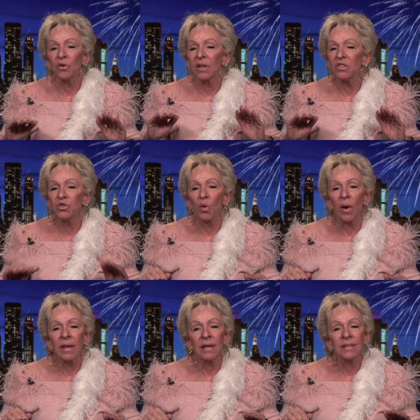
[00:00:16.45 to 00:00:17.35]
you can
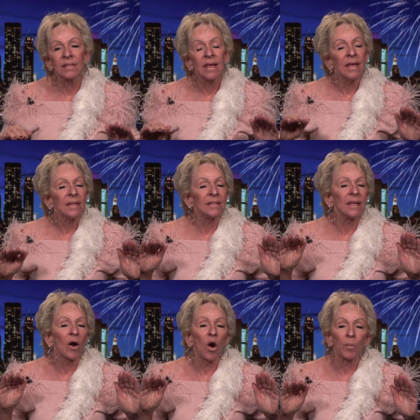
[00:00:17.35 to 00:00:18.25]
join us,
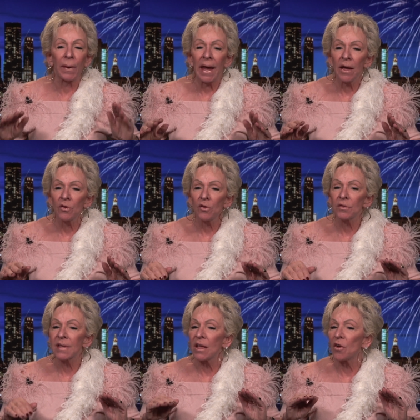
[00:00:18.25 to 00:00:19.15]
see our
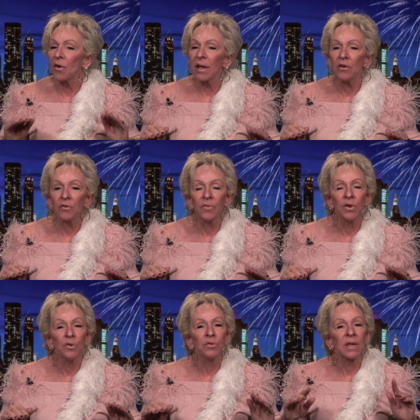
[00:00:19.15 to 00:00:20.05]
panels and our
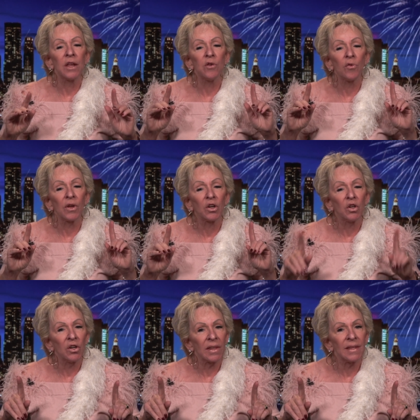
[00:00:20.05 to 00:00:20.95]
interviews, and know the
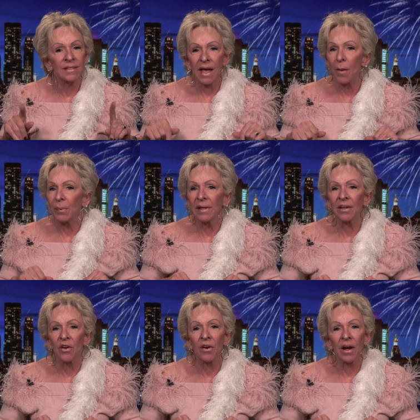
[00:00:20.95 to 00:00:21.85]
good that's
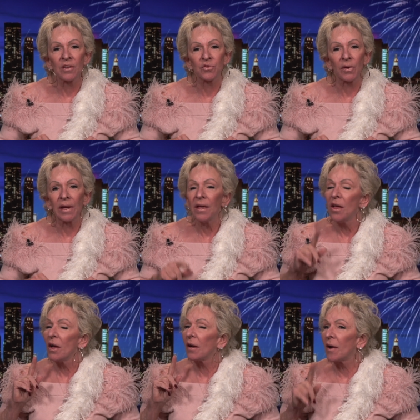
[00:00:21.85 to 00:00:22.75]
happening in our country.
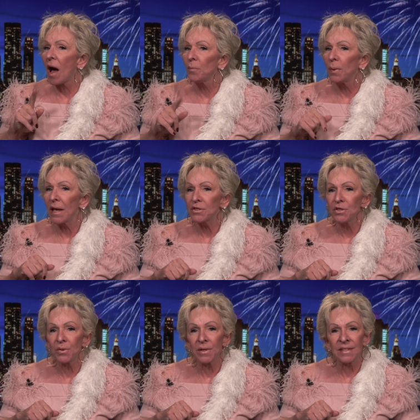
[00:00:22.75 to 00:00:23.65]
God
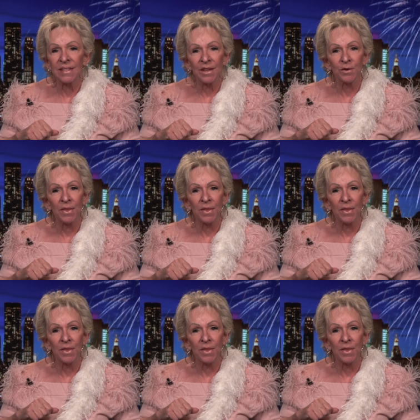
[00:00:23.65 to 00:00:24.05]
bless you and see you